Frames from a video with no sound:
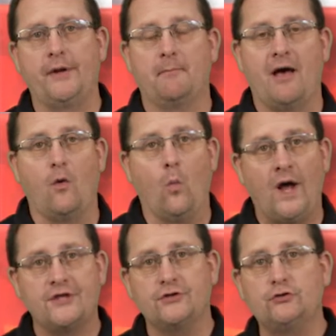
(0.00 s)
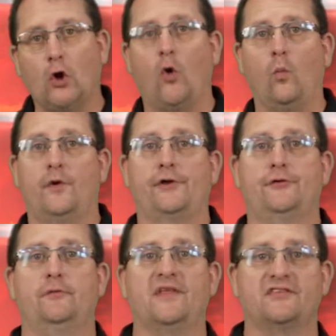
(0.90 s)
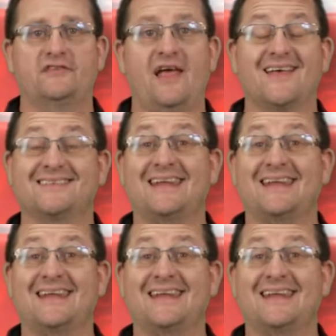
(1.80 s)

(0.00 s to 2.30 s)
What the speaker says: about why you don't want to do this test,